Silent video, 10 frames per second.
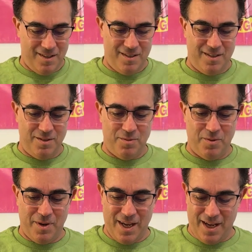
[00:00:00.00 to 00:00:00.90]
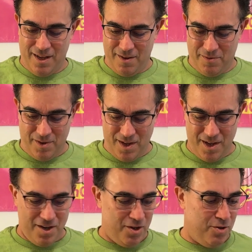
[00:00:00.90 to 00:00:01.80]
see what we have
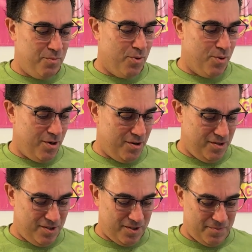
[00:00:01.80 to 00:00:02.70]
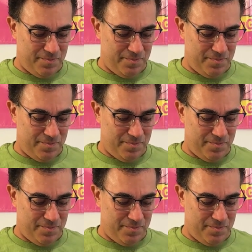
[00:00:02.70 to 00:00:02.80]
on new boards.